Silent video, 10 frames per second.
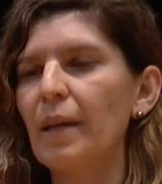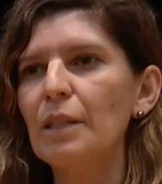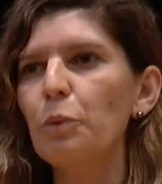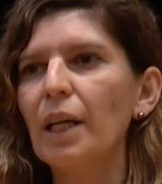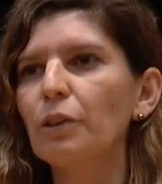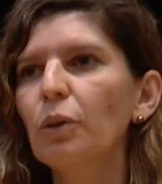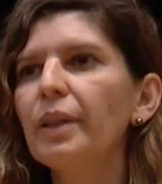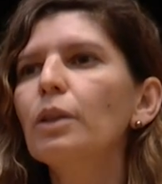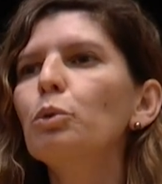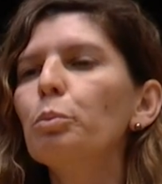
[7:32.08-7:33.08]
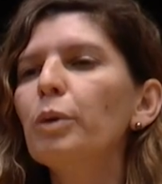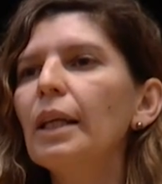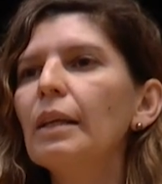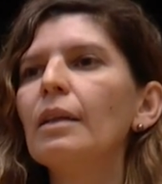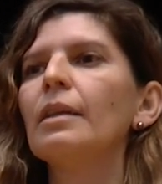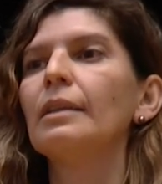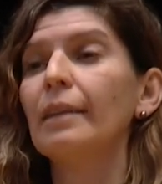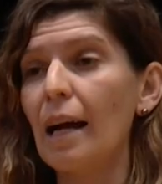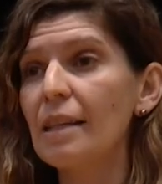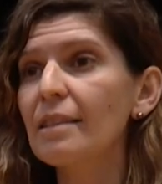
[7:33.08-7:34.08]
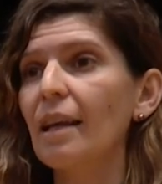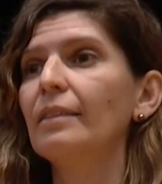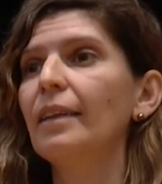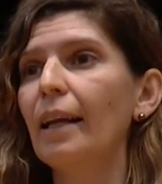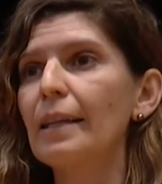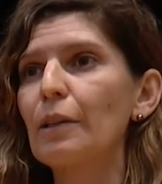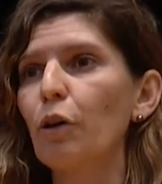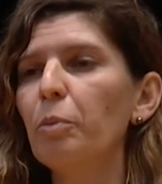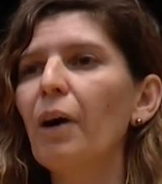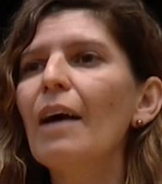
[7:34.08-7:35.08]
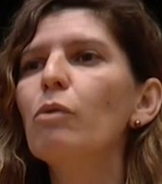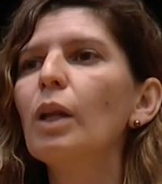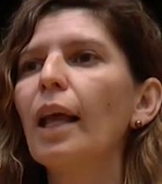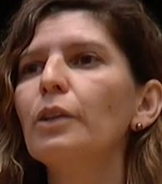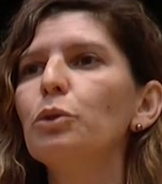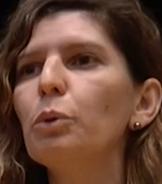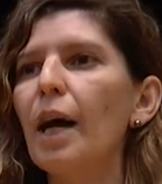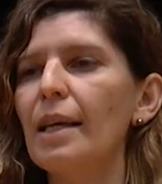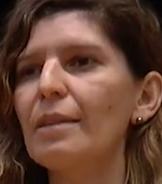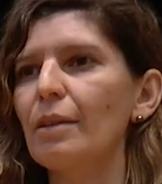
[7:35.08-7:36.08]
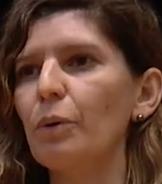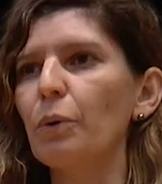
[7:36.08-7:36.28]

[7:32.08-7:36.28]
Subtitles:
As we are talking to build the Einstein telescope, I would like to ask